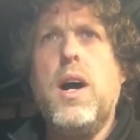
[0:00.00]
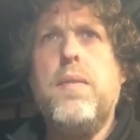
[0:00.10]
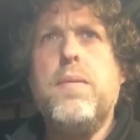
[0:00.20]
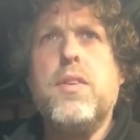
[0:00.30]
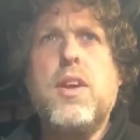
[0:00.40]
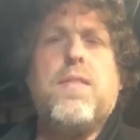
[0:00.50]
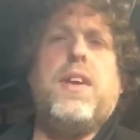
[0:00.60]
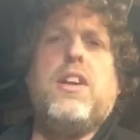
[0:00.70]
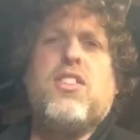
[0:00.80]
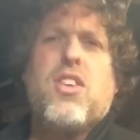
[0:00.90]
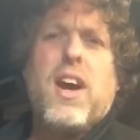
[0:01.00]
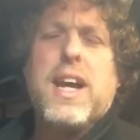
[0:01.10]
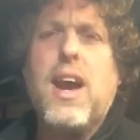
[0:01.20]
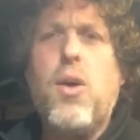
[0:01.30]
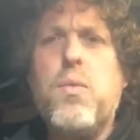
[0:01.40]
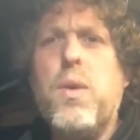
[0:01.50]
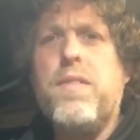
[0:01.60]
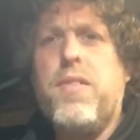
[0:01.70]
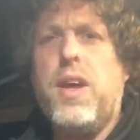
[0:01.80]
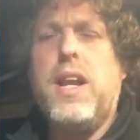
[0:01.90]
something to try and get on
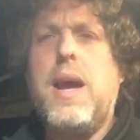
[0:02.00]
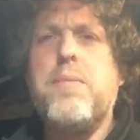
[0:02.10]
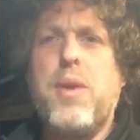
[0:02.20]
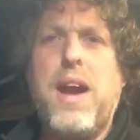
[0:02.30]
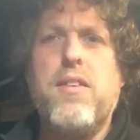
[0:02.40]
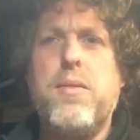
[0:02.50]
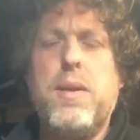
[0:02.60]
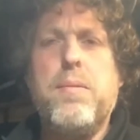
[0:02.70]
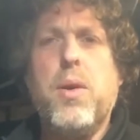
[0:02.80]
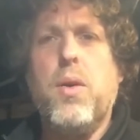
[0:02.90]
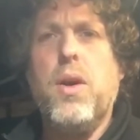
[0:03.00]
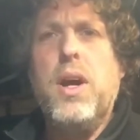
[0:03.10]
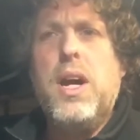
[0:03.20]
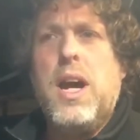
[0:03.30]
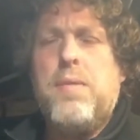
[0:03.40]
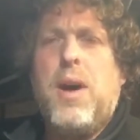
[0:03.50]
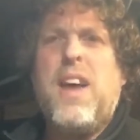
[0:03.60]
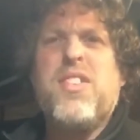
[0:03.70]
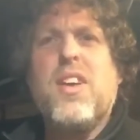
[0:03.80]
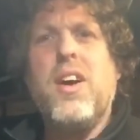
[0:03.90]
with the Lambretta a bit more. I
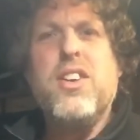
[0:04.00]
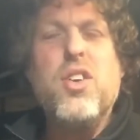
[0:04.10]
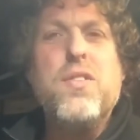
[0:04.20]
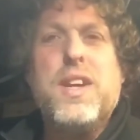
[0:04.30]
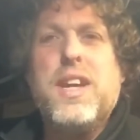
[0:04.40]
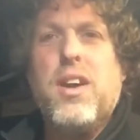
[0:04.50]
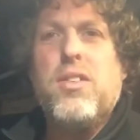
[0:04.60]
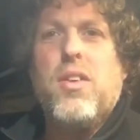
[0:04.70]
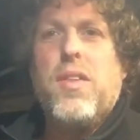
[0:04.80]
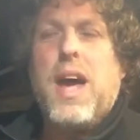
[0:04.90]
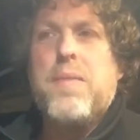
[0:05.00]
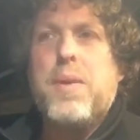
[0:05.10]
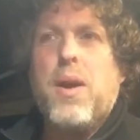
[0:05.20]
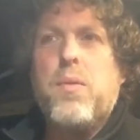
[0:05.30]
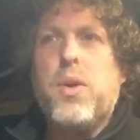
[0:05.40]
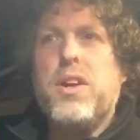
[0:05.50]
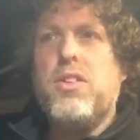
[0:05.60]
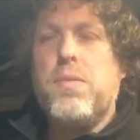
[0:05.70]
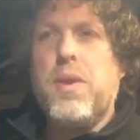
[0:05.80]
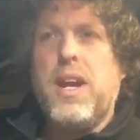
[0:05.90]
have started to do videos on that, but I wanted
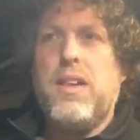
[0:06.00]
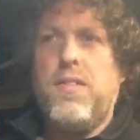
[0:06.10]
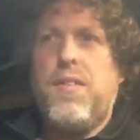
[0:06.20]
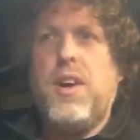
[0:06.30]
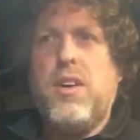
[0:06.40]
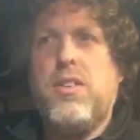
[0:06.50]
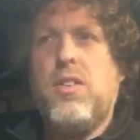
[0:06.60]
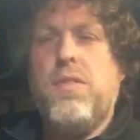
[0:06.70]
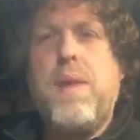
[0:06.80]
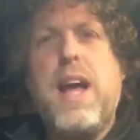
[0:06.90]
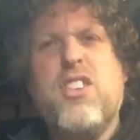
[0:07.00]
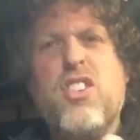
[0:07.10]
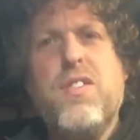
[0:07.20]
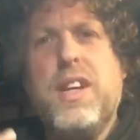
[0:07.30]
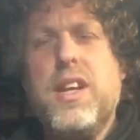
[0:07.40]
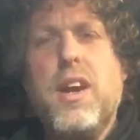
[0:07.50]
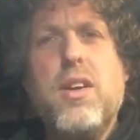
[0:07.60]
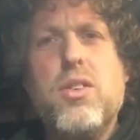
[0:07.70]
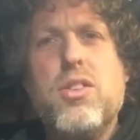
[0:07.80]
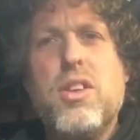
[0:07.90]
to bring the first sort of batch of
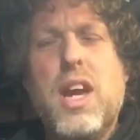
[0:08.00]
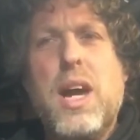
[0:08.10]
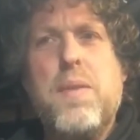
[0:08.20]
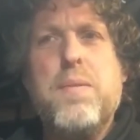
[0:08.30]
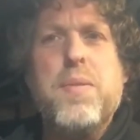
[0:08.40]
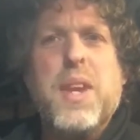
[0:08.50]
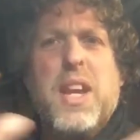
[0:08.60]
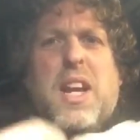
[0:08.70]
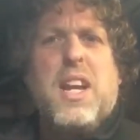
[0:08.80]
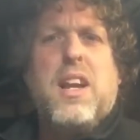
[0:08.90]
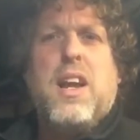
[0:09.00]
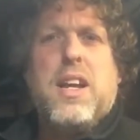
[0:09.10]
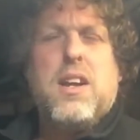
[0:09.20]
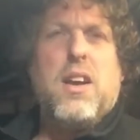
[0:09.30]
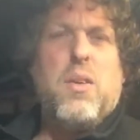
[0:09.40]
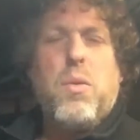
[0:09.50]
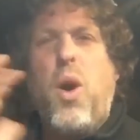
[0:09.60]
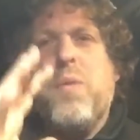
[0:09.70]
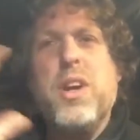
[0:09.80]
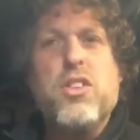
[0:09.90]
videos. Like, what
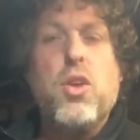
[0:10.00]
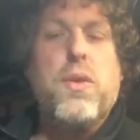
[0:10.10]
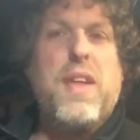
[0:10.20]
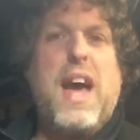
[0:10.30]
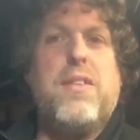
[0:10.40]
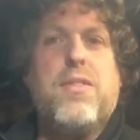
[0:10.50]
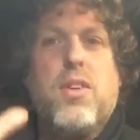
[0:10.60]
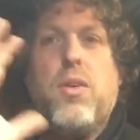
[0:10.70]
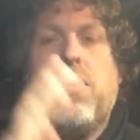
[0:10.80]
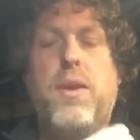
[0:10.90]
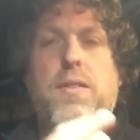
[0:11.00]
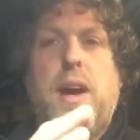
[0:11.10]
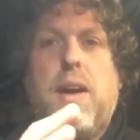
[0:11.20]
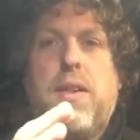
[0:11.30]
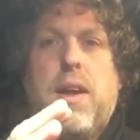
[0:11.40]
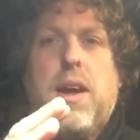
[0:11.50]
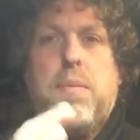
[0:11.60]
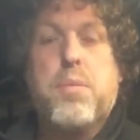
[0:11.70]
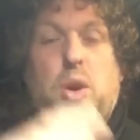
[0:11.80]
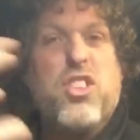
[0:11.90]
I'm going to do with that is do the
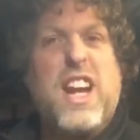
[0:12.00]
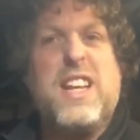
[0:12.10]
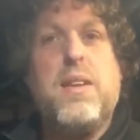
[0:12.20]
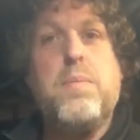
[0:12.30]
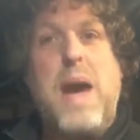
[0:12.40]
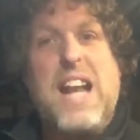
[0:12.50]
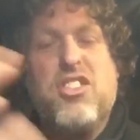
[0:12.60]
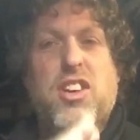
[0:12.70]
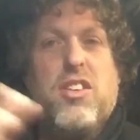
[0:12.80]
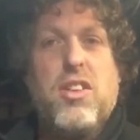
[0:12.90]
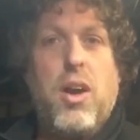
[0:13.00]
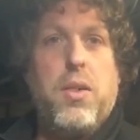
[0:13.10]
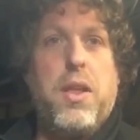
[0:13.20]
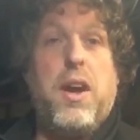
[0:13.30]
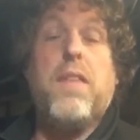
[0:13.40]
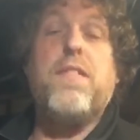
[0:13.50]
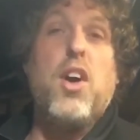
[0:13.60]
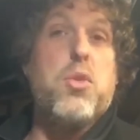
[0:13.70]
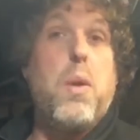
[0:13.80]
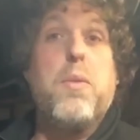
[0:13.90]
project in batches. So the
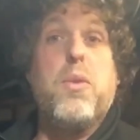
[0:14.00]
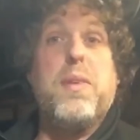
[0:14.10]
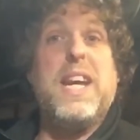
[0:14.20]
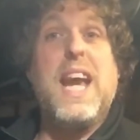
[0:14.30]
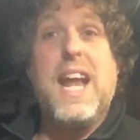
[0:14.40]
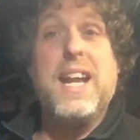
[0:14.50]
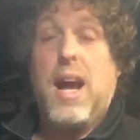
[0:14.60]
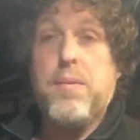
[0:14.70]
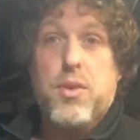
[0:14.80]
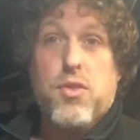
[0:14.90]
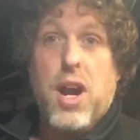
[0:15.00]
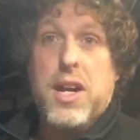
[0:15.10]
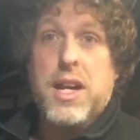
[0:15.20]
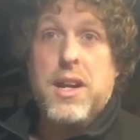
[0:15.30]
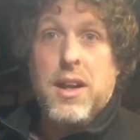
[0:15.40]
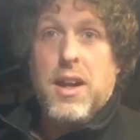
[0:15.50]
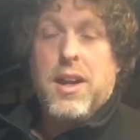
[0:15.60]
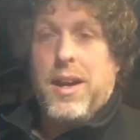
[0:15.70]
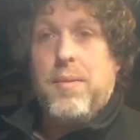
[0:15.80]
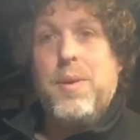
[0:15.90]
first one will be getting it up and running,
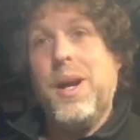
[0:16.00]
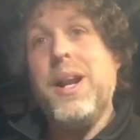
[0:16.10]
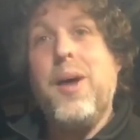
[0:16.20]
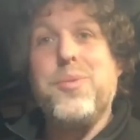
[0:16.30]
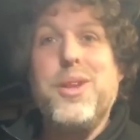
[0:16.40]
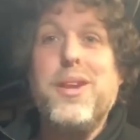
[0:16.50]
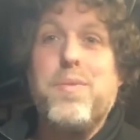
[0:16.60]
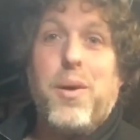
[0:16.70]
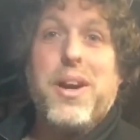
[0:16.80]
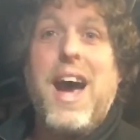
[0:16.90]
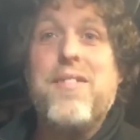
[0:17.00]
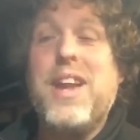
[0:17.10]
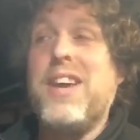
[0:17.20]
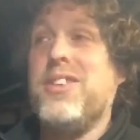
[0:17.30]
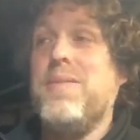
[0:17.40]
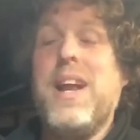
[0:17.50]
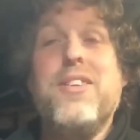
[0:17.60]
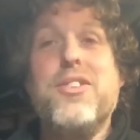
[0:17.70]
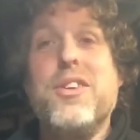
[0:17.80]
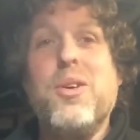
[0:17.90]
and up to this point I haven't actually
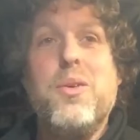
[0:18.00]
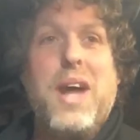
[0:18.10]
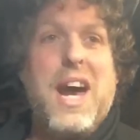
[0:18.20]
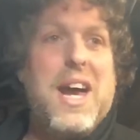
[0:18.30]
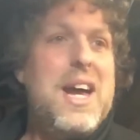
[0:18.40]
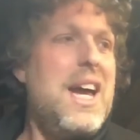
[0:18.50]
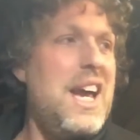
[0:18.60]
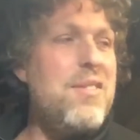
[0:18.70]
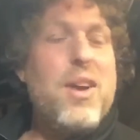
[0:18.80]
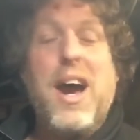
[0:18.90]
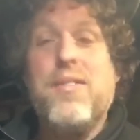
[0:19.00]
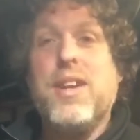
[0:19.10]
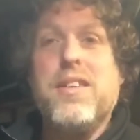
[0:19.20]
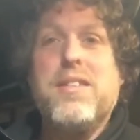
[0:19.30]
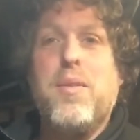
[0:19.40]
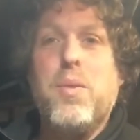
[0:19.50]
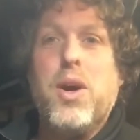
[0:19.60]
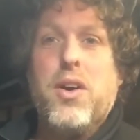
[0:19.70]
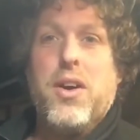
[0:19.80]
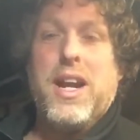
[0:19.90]
managed to do that, even though I have done some
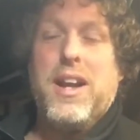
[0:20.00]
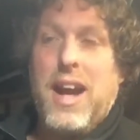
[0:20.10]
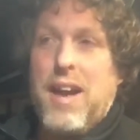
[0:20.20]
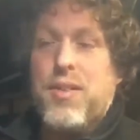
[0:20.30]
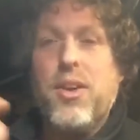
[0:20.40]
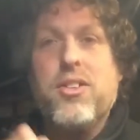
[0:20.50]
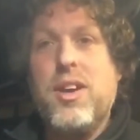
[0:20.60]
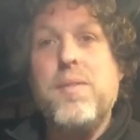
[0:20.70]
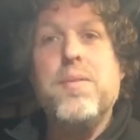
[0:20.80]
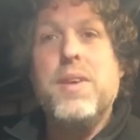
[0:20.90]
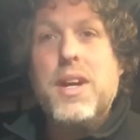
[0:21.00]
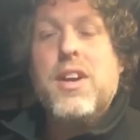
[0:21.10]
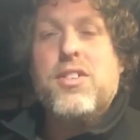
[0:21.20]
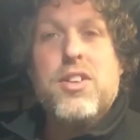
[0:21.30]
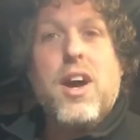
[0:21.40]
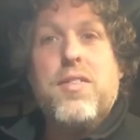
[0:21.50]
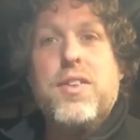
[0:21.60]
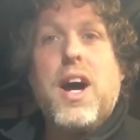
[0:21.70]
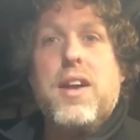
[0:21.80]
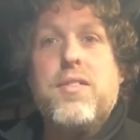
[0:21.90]
work on it and I have got some stuff
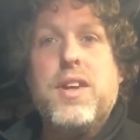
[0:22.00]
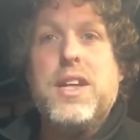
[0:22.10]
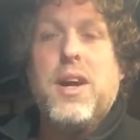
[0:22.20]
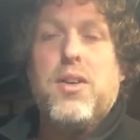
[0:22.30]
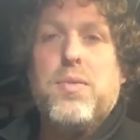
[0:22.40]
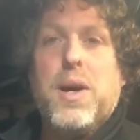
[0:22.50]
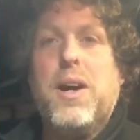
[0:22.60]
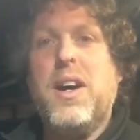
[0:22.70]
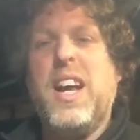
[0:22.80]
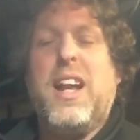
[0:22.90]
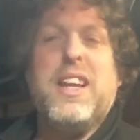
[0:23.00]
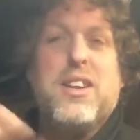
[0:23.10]
done, videos, but I need to